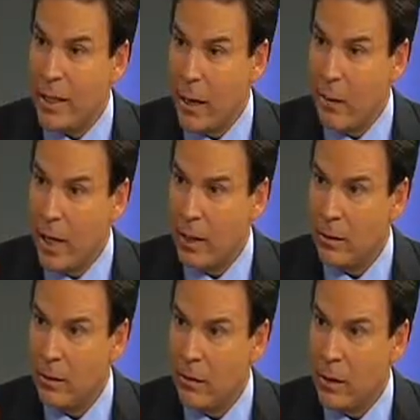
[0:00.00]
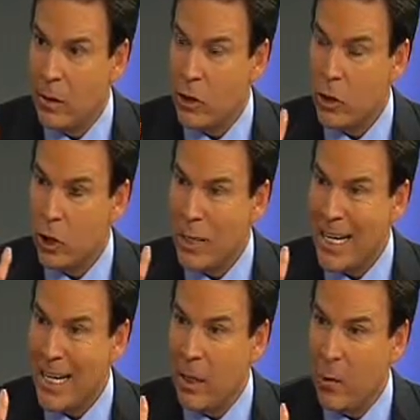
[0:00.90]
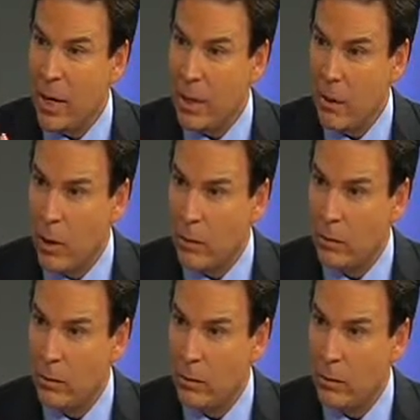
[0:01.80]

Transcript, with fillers: the gum line. Yep. Starts eating away at the bone.